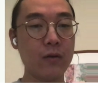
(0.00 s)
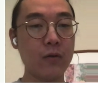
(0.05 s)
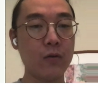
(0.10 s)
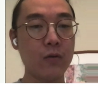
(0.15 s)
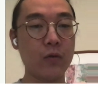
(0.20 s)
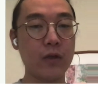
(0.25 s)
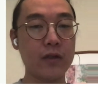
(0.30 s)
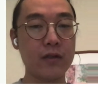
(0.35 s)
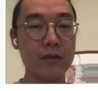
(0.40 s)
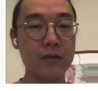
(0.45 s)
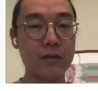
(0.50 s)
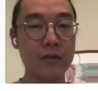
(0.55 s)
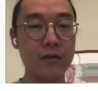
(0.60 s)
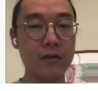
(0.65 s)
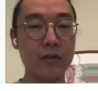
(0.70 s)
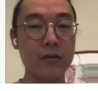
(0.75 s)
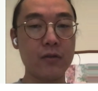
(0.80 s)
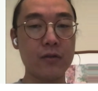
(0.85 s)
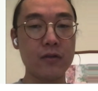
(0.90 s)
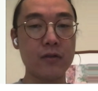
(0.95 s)
We
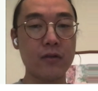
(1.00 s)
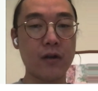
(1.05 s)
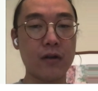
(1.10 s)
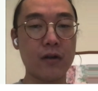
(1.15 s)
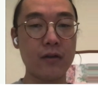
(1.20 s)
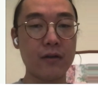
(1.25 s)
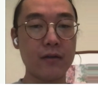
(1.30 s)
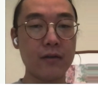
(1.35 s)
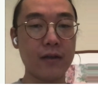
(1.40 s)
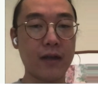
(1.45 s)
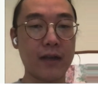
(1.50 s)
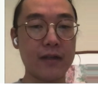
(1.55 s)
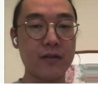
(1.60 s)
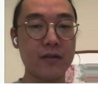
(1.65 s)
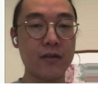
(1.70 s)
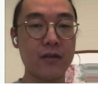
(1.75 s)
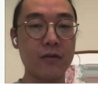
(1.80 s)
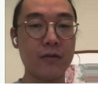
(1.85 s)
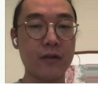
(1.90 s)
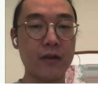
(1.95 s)
need to start
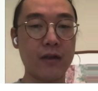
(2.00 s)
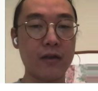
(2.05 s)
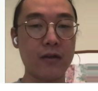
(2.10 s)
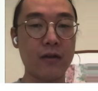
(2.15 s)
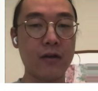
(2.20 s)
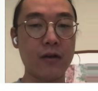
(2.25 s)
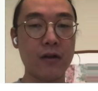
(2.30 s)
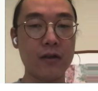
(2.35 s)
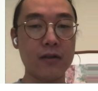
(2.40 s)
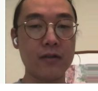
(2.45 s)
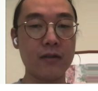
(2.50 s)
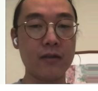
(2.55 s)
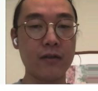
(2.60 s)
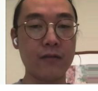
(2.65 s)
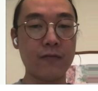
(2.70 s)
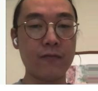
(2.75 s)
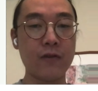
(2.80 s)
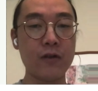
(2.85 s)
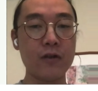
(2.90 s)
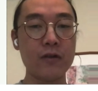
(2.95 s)
executing it in earnest. And the
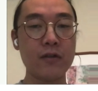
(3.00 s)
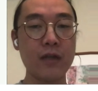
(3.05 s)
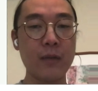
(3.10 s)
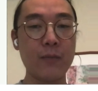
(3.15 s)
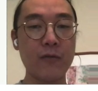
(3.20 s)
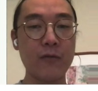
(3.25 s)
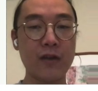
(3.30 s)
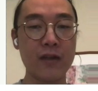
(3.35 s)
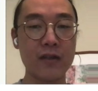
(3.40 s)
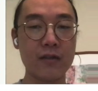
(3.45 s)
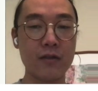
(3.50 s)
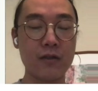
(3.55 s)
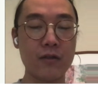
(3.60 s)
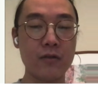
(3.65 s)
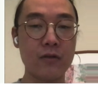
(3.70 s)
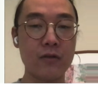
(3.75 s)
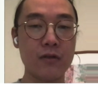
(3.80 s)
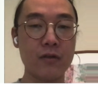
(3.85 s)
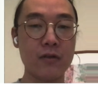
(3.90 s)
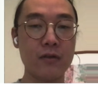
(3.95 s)
first step of
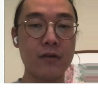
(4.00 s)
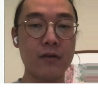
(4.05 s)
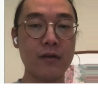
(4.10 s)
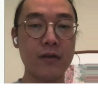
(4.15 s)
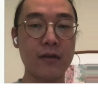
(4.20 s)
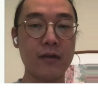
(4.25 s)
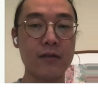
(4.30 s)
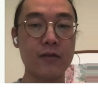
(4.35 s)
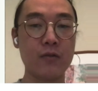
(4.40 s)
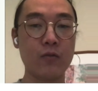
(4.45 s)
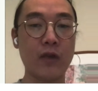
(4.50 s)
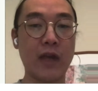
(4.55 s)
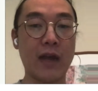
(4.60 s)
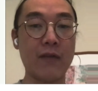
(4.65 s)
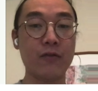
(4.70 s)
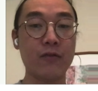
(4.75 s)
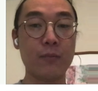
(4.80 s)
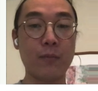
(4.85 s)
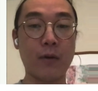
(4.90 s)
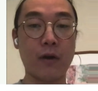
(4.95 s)
execution is we have
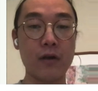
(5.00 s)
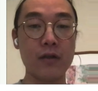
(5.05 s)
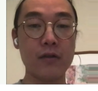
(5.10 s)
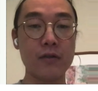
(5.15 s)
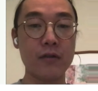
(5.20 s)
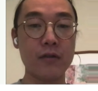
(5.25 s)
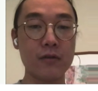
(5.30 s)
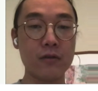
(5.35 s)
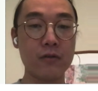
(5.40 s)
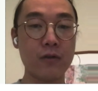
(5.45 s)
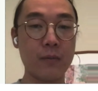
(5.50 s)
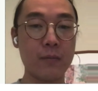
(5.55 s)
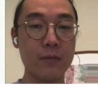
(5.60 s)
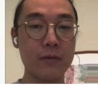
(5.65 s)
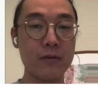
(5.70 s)
to parse the script.